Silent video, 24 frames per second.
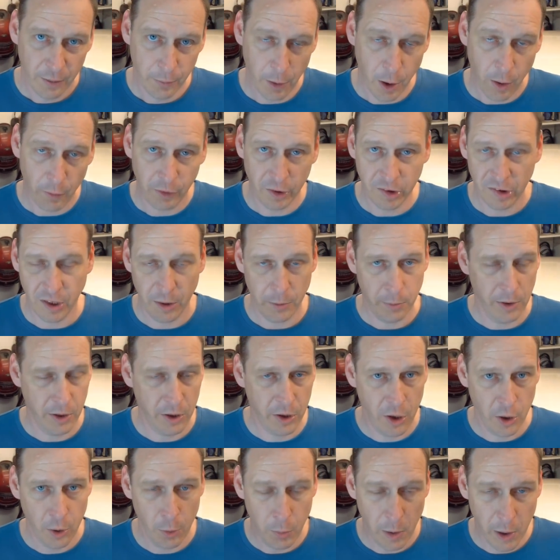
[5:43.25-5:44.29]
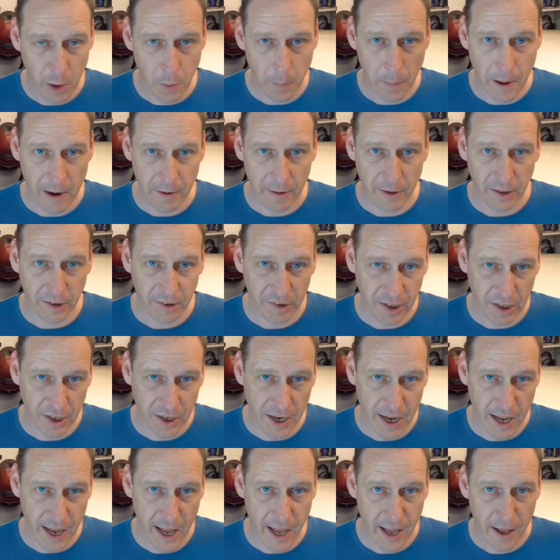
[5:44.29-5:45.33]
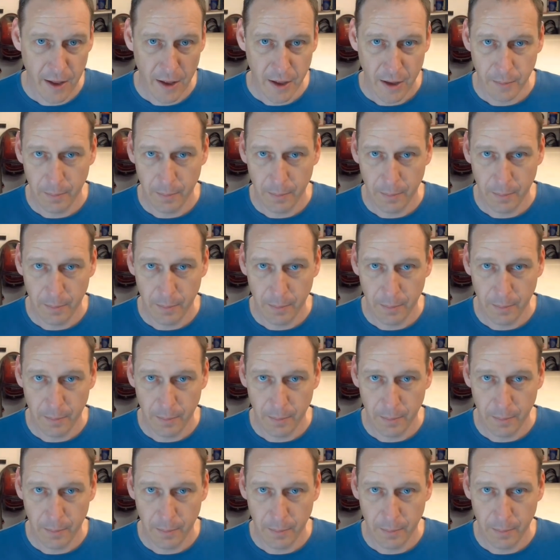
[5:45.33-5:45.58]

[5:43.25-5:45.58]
obviously with new wheel bearings in there,